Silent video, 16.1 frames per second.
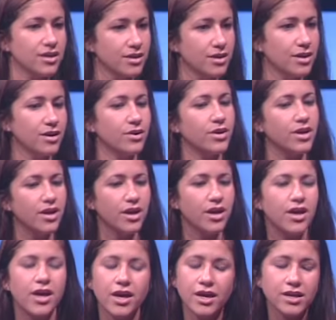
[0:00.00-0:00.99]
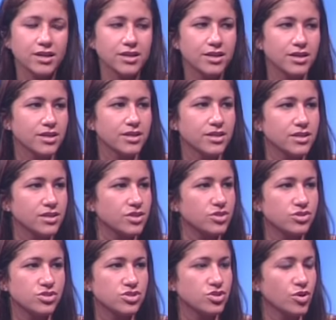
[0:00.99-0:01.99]
You know? And
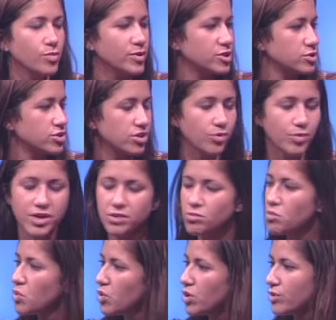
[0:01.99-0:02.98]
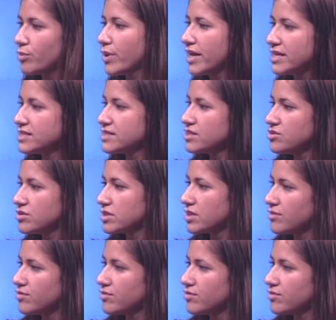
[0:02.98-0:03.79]
there's so many more ways that you can